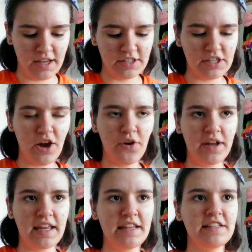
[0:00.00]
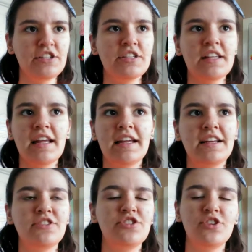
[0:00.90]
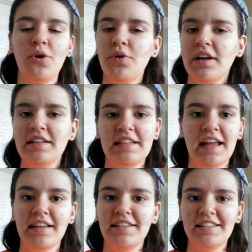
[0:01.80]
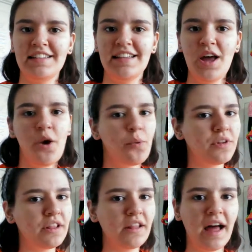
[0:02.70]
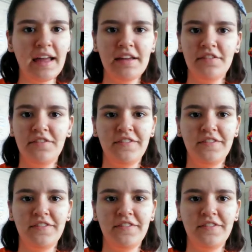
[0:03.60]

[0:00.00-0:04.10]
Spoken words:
So he's just, like, so content with life,